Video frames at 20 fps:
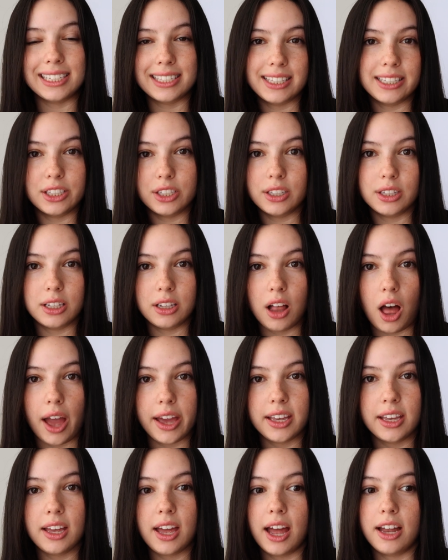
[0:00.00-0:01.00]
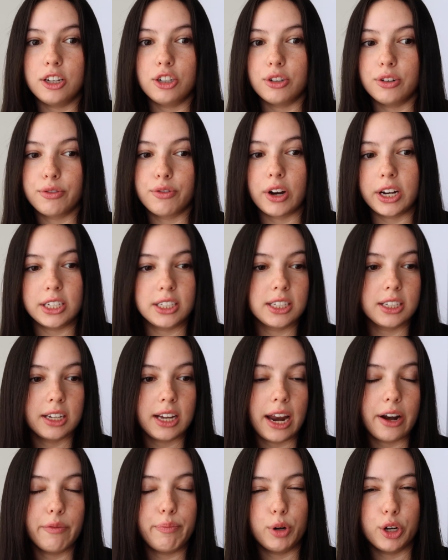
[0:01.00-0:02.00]
listen to the client and you're afraid to
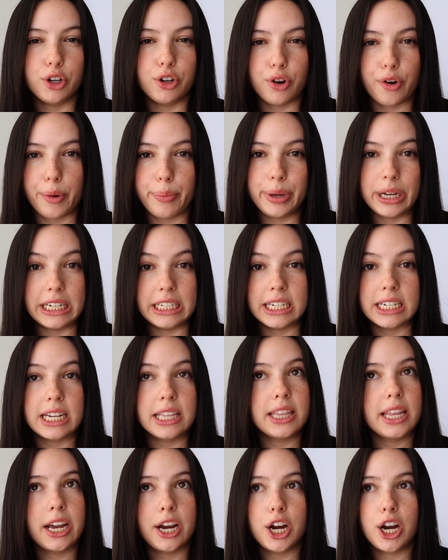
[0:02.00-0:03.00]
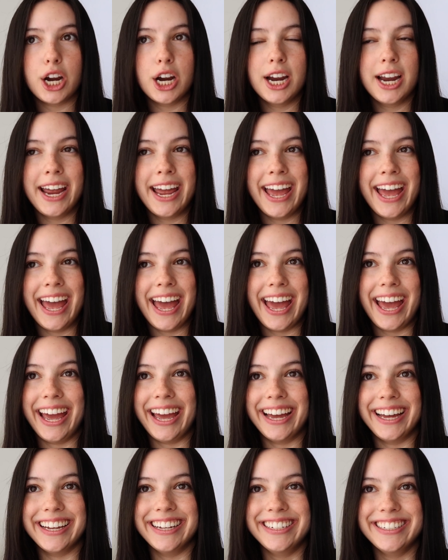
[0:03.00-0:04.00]
kind of put your own opinion in there.
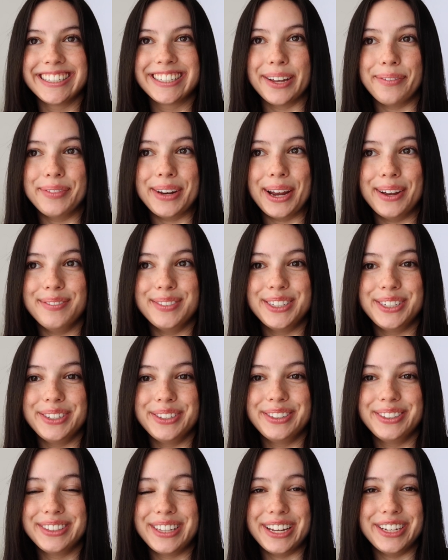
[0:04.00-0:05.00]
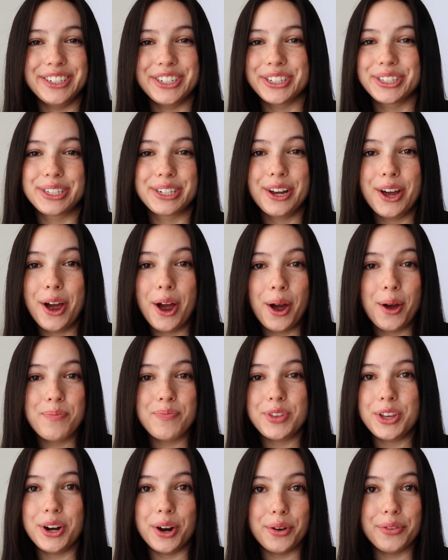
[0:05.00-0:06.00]
And sometimes they just,
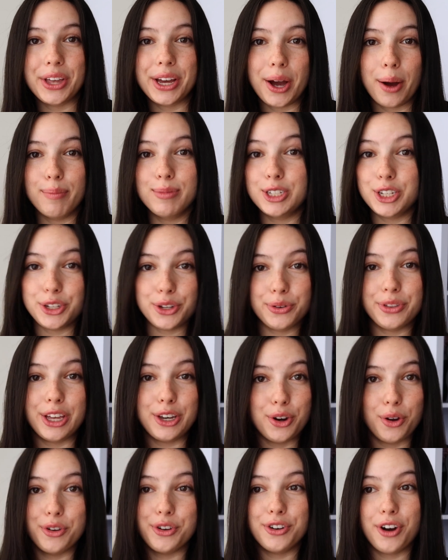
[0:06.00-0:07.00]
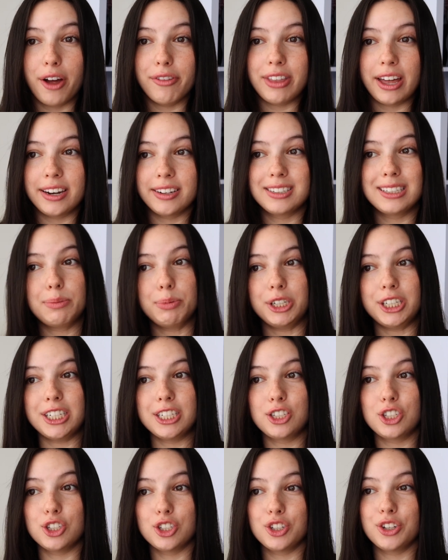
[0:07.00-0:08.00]
you know, they come to you and they know you're not that
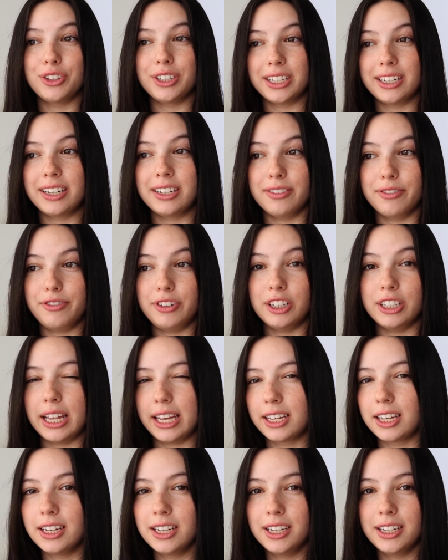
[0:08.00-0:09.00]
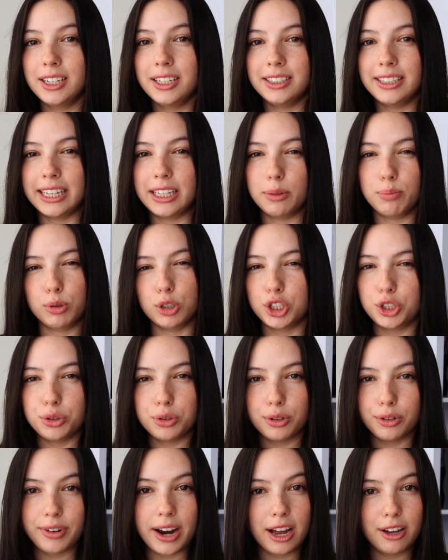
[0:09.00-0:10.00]
experienced, and so they can feel like they can push
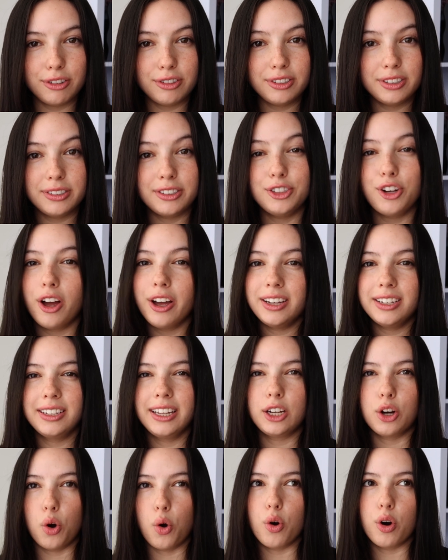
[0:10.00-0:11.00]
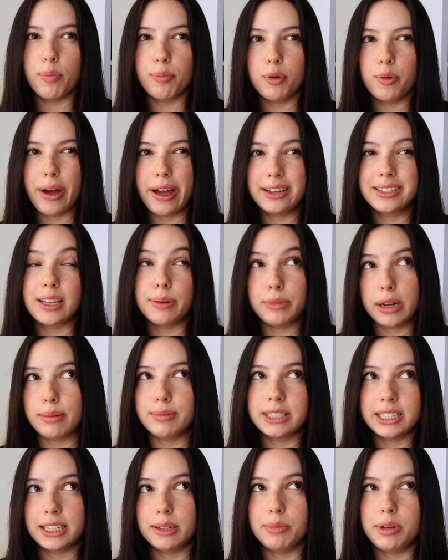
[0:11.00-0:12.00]
you around, not in like a horrible way.
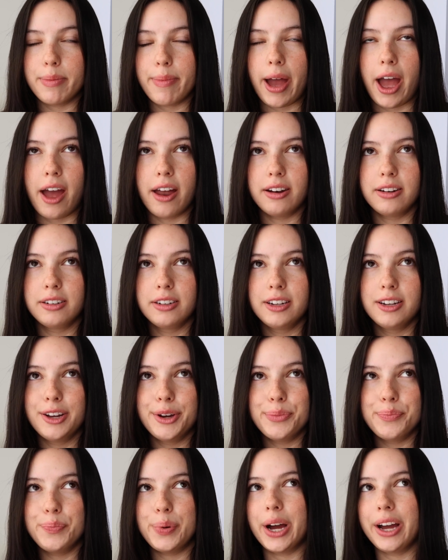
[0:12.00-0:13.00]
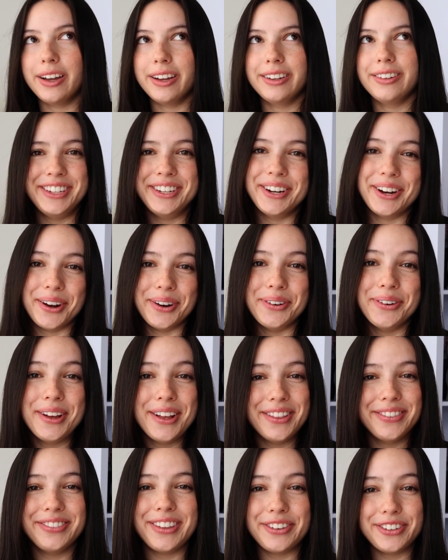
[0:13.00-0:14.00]
Sometimes it can be bad, but you know,
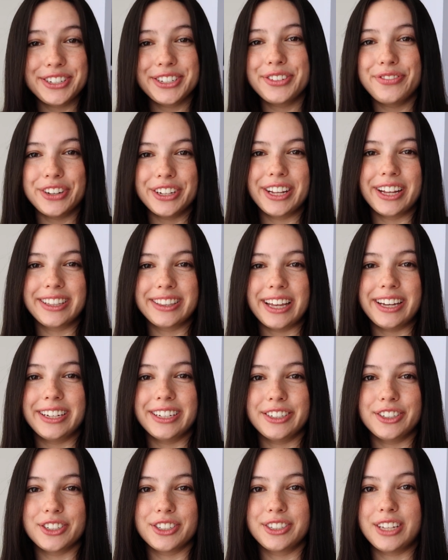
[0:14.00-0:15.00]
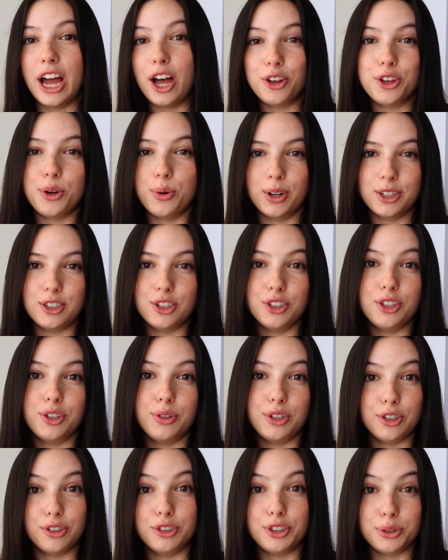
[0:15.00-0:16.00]
they just feel like they can just tell you what to
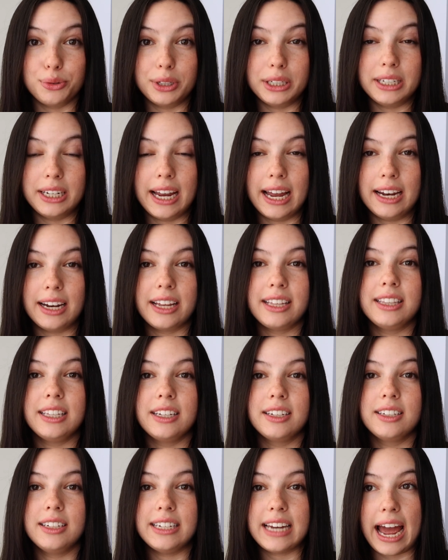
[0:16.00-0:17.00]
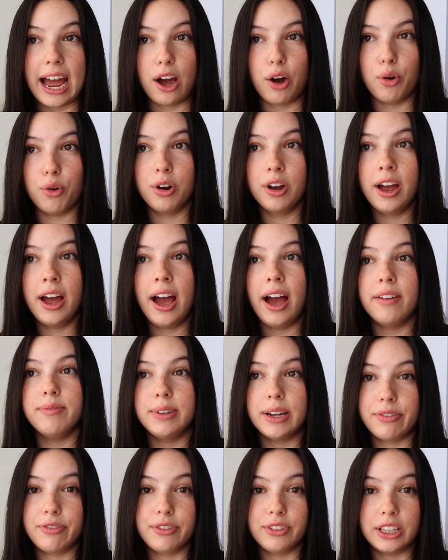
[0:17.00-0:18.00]
do and you'll do it. And I think now I'm
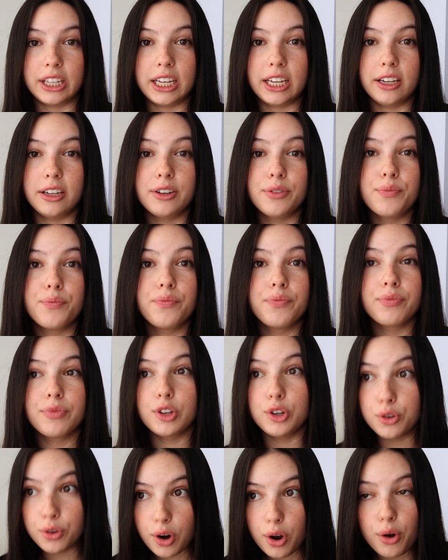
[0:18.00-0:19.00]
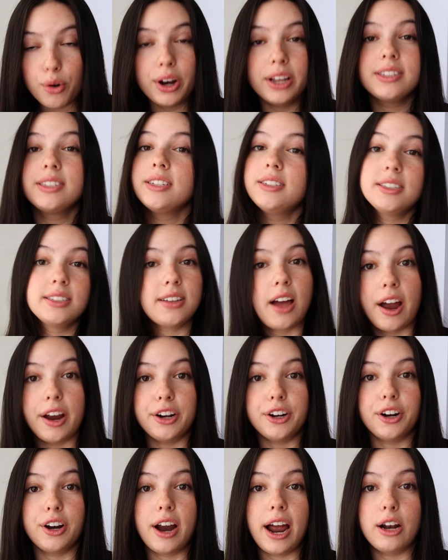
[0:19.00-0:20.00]
definitely grown as a
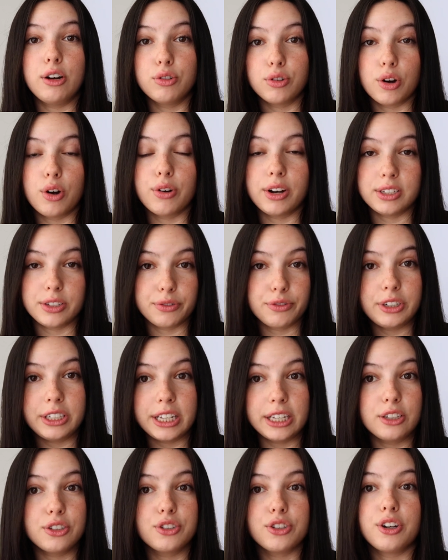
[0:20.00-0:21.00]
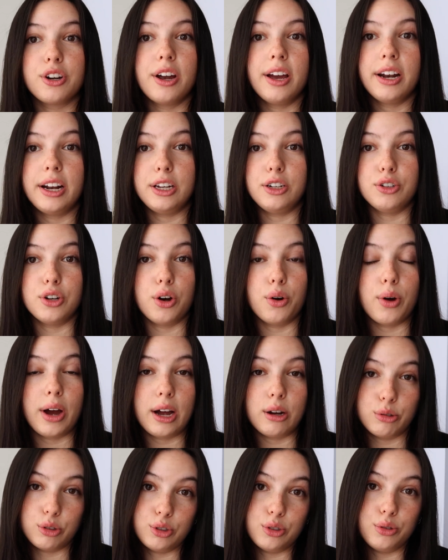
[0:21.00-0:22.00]
designer and grown as a freelancer, and I know
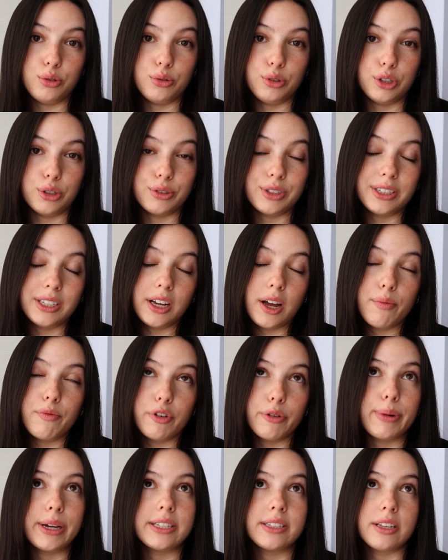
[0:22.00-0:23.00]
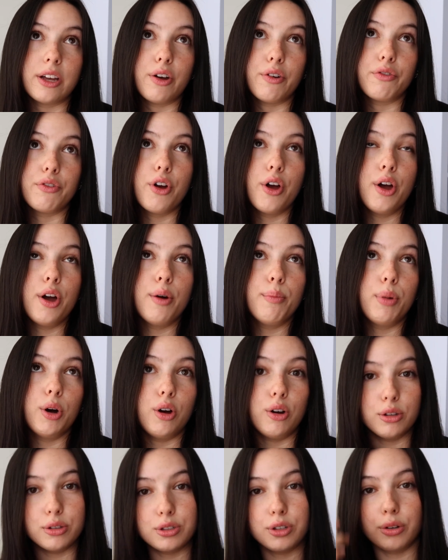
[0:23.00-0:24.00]
how to, you know, stick up for myself, but
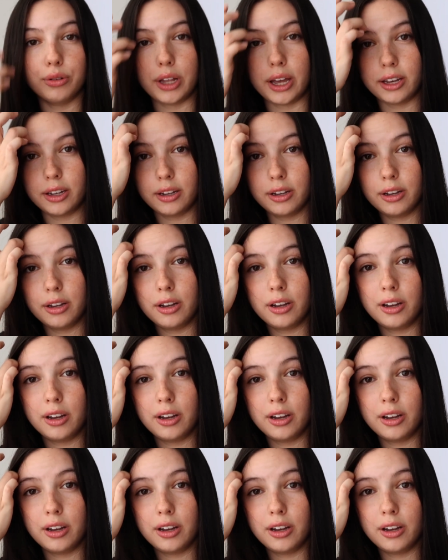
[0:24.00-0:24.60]
also like